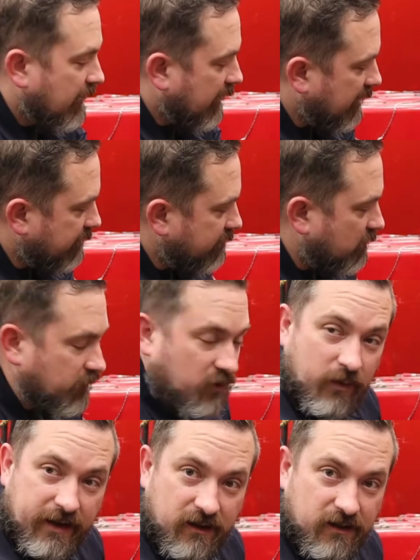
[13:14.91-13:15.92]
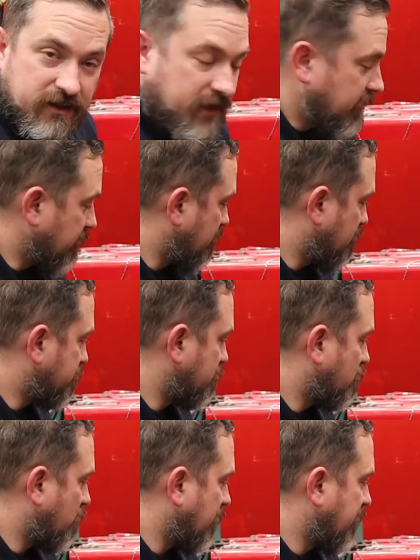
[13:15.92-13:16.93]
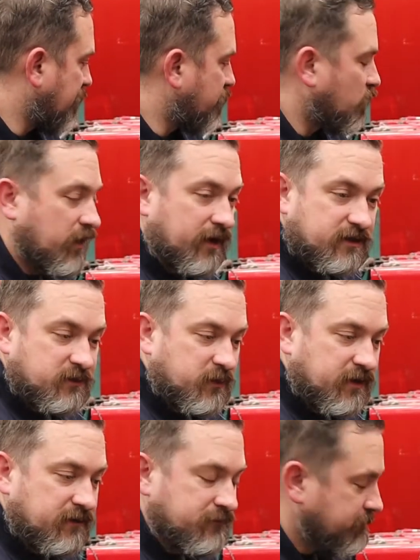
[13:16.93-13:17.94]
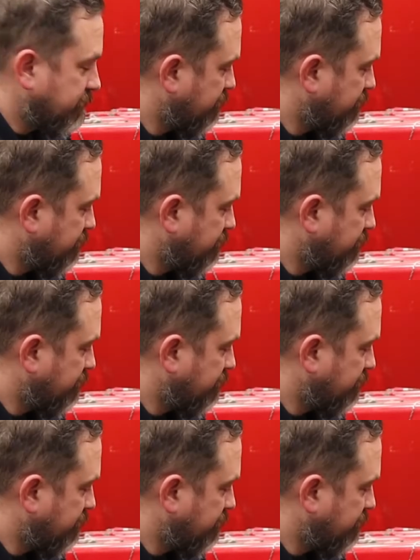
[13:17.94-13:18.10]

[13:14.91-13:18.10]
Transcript: And if you don't want to wait all day, you can also crank up the wire speed